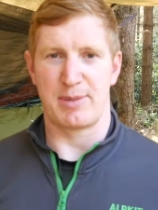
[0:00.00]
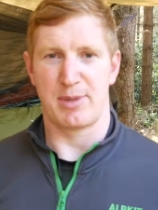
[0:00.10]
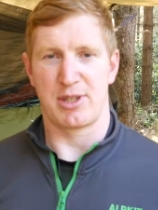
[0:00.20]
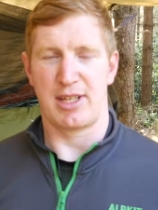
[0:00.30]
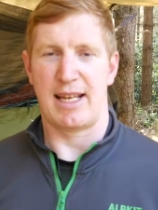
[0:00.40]

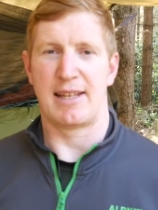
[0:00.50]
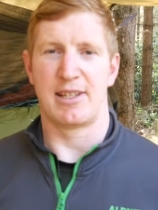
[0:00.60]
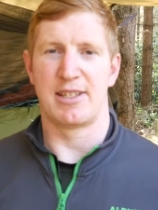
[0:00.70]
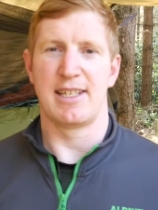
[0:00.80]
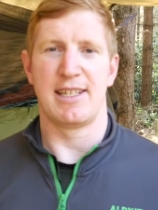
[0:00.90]
because I only had the
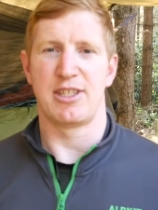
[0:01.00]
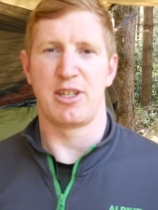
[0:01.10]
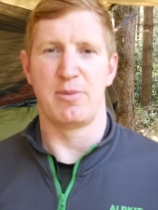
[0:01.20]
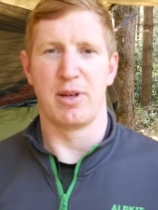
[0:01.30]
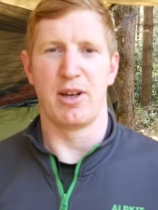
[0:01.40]
DD
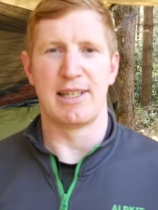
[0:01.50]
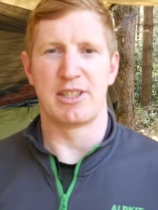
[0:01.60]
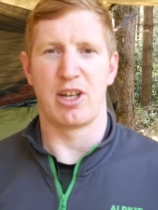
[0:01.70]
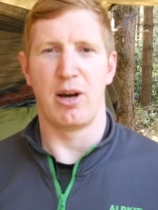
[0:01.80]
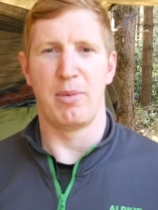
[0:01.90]
super light
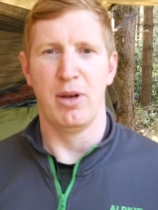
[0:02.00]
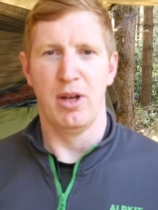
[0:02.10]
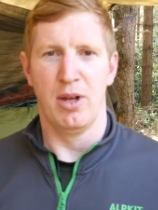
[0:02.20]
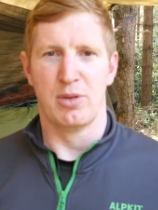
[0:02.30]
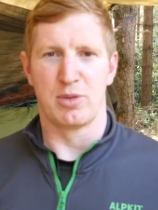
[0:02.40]
tarp,
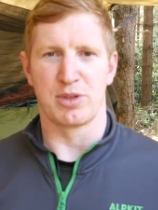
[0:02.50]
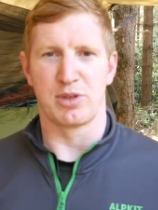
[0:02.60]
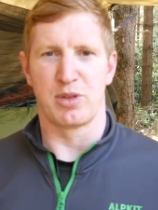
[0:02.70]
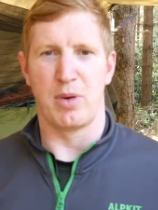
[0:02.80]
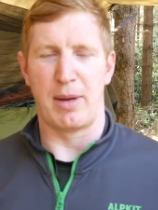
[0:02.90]
which
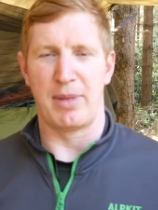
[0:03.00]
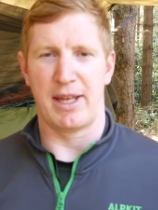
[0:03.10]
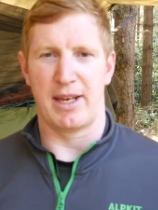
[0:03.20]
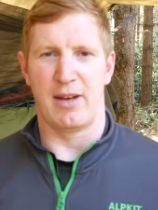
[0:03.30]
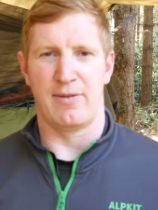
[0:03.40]
wasn't quite big
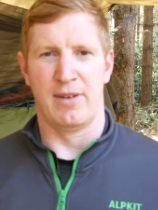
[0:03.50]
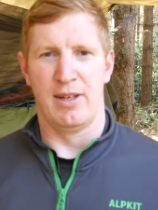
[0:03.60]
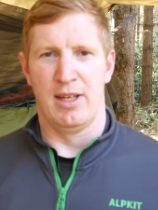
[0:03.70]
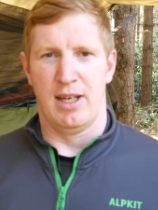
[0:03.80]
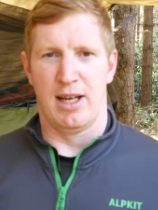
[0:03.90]
enough
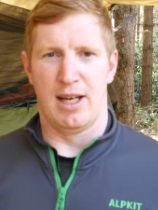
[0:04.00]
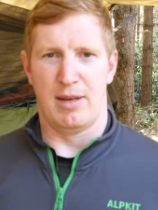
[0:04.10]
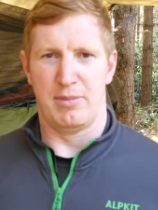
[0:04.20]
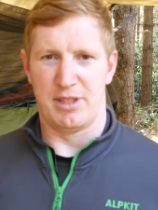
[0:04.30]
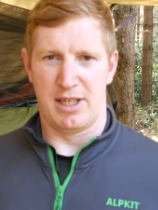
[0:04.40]

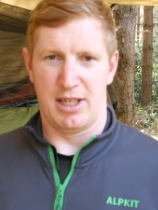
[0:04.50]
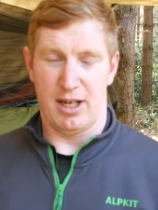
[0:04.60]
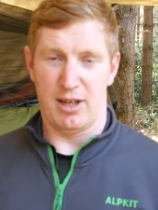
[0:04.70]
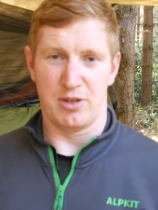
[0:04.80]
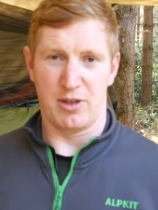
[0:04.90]
and didn't
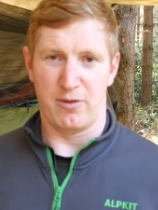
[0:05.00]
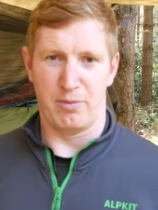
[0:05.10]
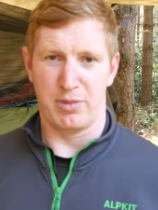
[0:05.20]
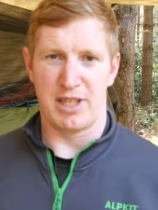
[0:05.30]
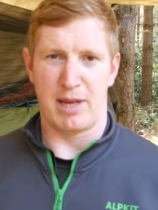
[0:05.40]
close off
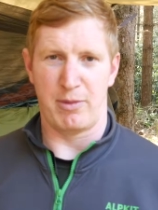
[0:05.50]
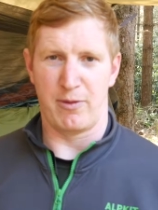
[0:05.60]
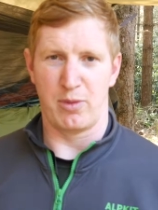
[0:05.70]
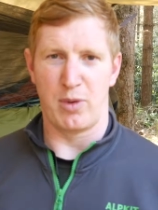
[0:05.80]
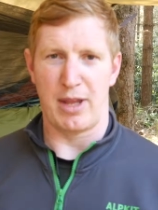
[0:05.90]
and protect me
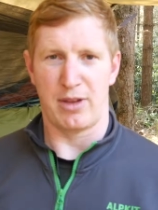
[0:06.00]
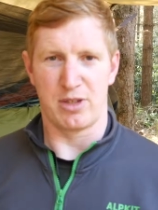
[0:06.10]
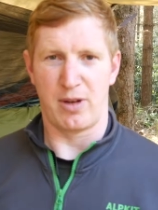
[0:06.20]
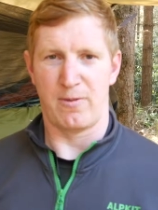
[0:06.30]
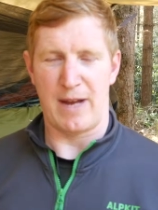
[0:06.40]
from the weather,
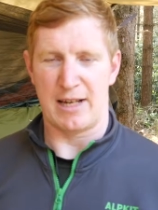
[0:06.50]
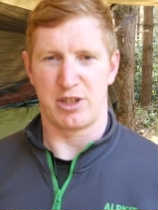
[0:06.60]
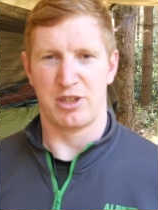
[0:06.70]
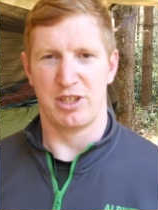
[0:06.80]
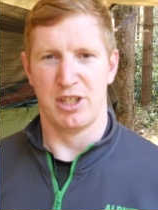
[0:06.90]
so I
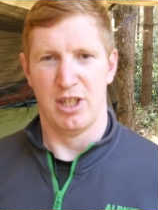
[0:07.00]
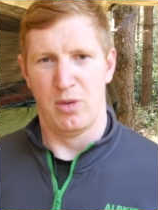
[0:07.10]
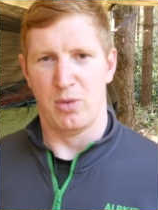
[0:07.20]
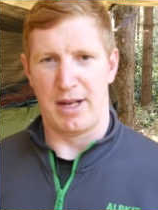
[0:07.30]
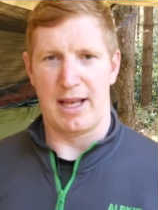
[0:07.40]
fashioned
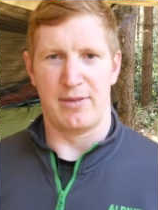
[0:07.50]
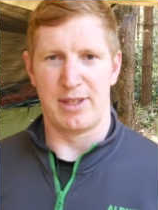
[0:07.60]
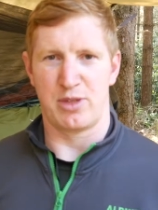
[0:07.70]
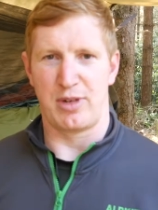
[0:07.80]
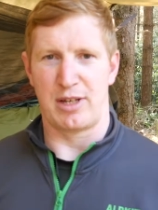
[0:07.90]
one out of
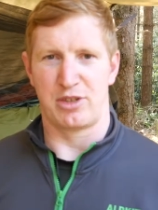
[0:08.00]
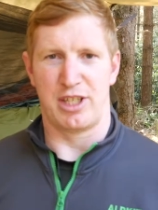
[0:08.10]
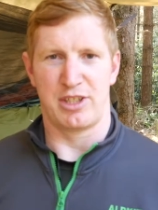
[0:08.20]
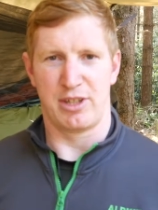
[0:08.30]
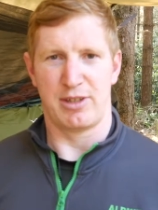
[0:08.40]
this ground
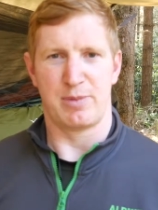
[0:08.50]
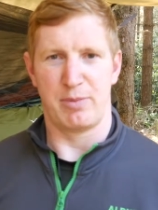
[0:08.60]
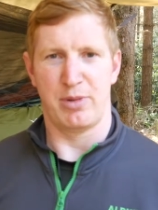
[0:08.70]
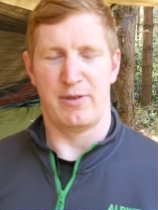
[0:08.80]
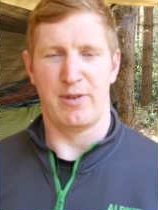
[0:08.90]
sheet. So it's been
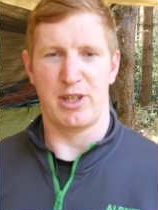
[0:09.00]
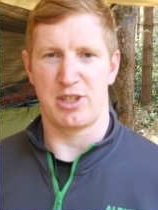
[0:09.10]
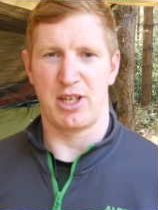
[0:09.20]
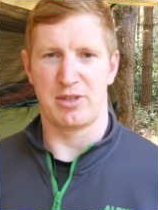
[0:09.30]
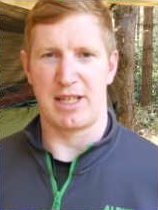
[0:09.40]
pretty
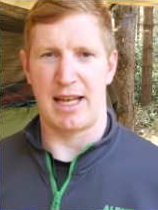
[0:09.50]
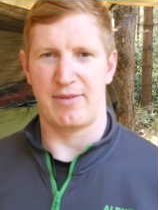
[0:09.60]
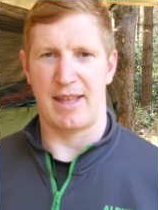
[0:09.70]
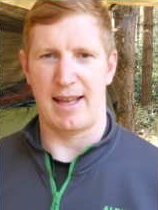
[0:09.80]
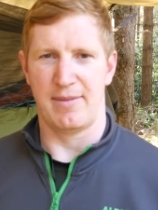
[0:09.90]
versatile to have
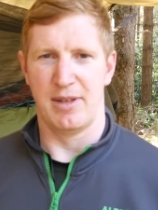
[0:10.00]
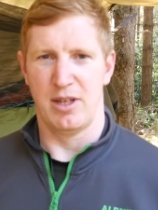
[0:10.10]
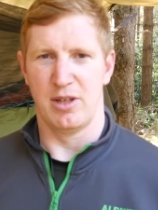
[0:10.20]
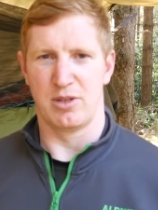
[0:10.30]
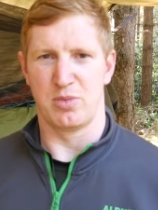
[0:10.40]
that
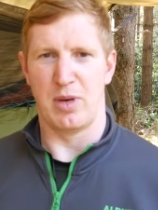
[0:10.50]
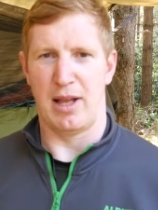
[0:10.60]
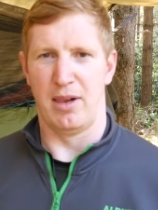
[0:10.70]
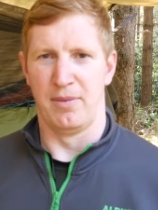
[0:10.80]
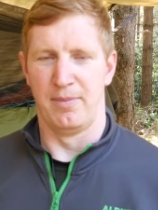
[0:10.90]
as well.